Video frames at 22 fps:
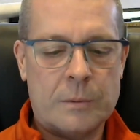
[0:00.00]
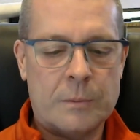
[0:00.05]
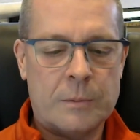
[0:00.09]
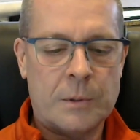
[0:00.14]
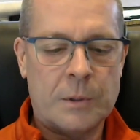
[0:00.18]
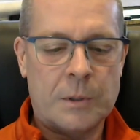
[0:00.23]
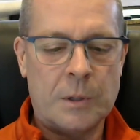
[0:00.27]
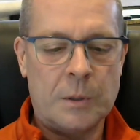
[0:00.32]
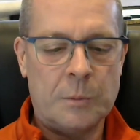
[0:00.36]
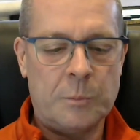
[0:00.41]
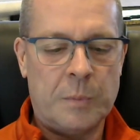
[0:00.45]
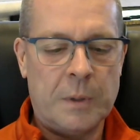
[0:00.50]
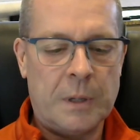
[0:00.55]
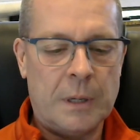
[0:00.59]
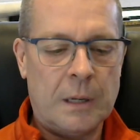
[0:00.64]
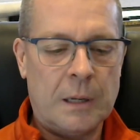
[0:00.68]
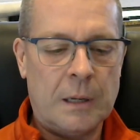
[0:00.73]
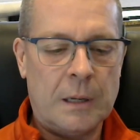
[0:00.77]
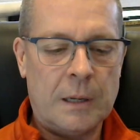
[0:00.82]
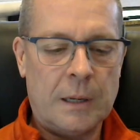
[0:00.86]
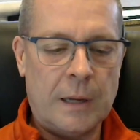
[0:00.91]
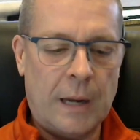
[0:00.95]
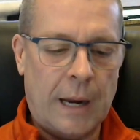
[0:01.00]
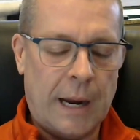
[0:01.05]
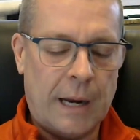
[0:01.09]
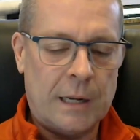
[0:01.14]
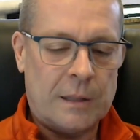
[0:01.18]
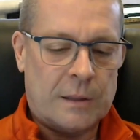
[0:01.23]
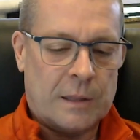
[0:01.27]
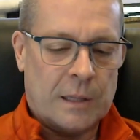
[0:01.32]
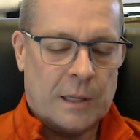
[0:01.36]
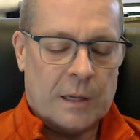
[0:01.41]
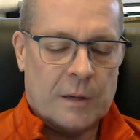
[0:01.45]
could be
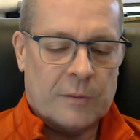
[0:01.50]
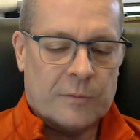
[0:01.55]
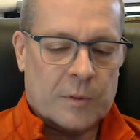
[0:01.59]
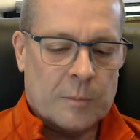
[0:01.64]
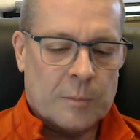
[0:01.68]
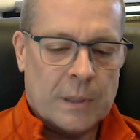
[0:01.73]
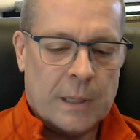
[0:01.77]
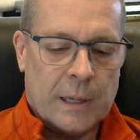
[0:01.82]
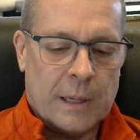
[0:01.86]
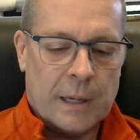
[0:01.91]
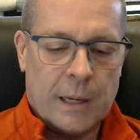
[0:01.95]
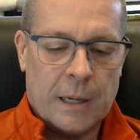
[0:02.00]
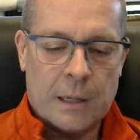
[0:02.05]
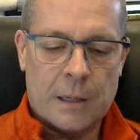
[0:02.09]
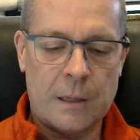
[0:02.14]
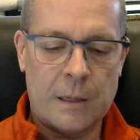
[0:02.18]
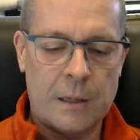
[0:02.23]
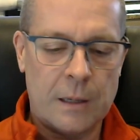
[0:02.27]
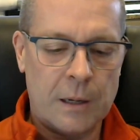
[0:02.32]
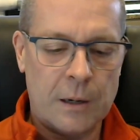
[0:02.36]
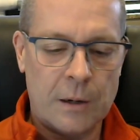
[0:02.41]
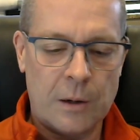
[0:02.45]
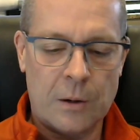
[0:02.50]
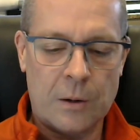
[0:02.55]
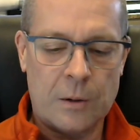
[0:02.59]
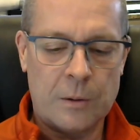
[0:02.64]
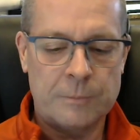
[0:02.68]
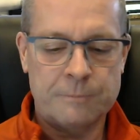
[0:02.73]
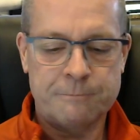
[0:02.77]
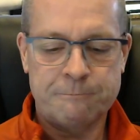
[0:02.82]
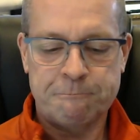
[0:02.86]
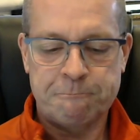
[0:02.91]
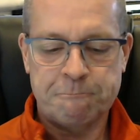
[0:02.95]
anything from, like,
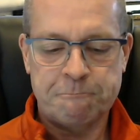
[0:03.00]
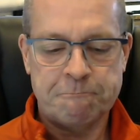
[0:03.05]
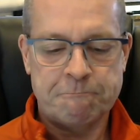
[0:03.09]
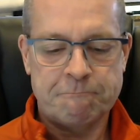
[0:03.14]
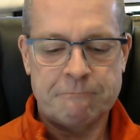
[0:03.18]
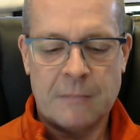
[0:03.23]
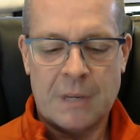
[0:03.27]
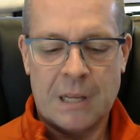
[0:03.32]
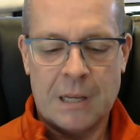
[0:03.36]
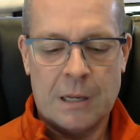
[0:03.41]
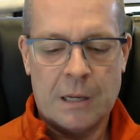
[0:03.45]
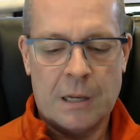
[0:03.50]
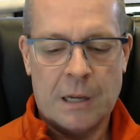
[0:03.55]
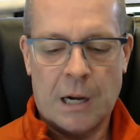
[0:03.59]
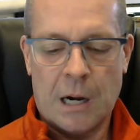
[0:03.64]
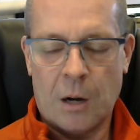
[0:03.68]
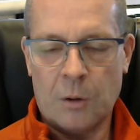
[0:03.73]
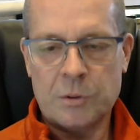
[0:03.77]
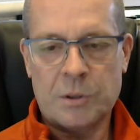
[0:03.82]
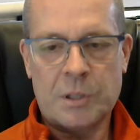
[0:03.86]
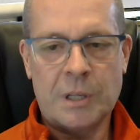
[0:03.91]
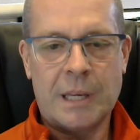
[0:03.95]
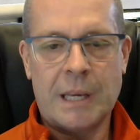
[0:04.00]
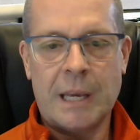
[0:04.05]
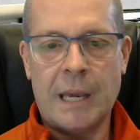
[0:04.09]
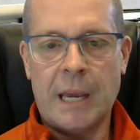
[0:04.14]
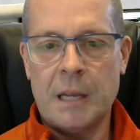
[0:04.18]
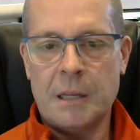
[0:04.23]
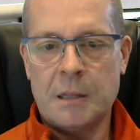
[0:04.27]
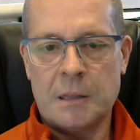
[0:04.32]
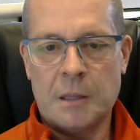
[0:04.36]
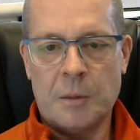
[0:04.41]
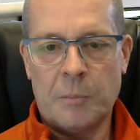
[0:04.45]
out the
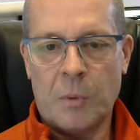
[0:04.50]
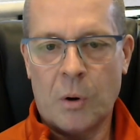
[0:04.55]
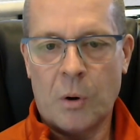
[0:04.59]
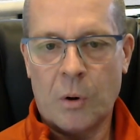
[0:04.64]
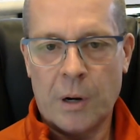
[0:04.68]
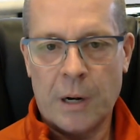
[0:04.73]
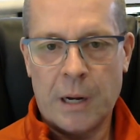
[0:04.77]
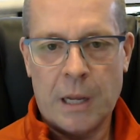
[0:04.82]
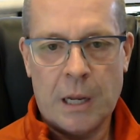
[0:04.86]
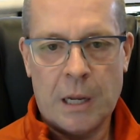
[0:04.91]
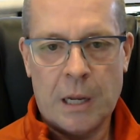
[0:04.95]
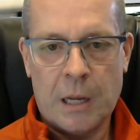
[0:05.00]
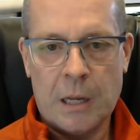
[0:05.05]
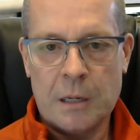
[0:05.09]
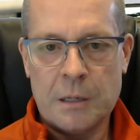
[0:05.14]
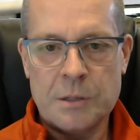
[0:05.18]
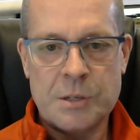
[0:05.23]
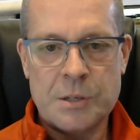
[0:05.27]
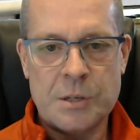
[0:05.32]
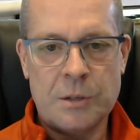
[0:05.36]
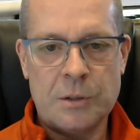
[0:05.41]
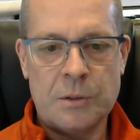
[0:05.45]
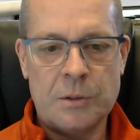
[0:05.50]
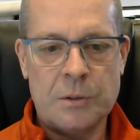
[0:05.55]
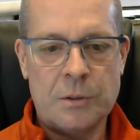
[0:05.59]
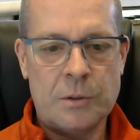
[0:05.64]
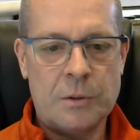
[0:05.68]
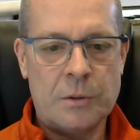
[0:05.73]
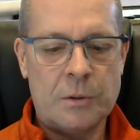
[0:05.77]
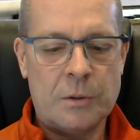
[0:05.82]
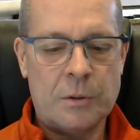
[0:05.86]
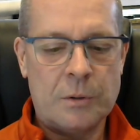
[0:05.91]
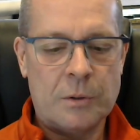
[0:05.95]
gate in the morning
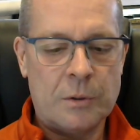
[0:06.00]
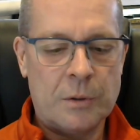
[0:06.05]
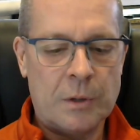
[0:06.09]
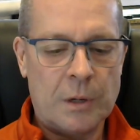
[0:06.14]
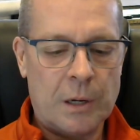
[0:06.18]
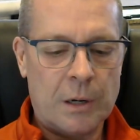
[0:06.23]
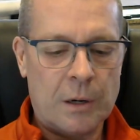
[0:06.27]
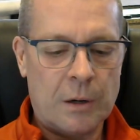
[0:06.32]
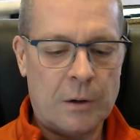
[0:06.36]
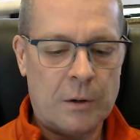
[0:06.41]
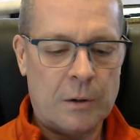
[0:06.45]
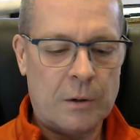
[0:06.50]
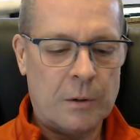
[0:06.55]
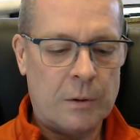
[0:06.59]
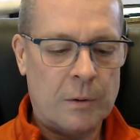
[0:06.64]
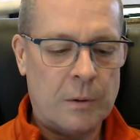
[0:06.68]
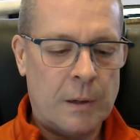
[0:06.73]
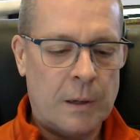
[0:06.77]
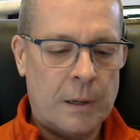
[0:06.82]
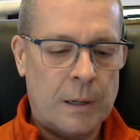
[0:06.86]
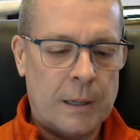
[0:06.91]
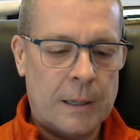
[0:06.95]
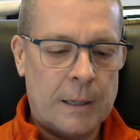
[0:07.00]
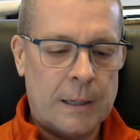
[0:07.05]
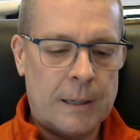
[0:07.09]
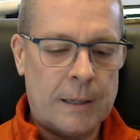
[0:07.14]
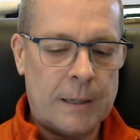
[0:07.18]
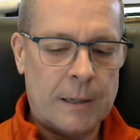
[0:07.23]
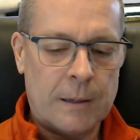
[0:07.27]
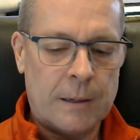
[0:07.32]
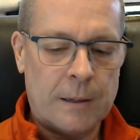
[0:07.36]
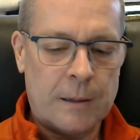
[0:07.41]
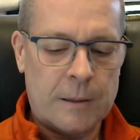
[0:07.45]
to,
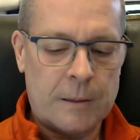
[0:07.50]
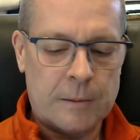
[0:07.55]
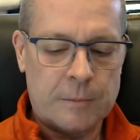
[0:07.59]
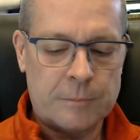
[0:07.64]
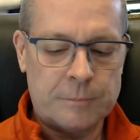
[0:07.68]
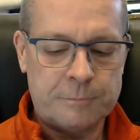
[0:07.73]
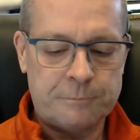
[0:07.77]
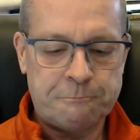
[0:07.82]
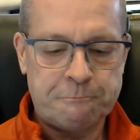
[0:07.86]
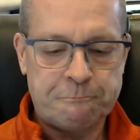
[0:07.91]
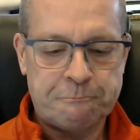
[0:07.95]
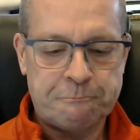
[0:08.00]
um,